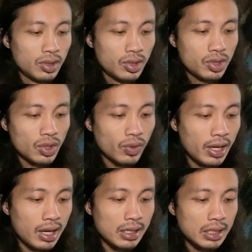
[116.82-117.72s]
So
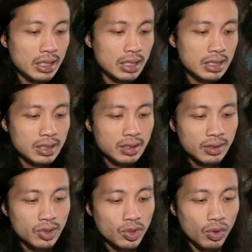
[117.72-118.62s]
Aries,
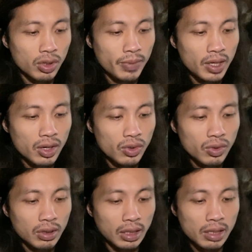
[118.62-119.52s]
Scorpio,
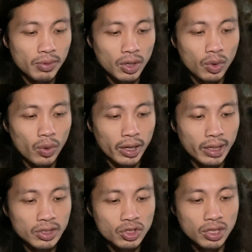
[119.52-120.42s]
Libra,
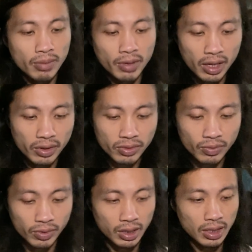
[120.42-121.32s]
Aquarius, Gemini
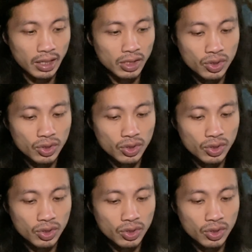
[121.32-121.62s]
with the Knight of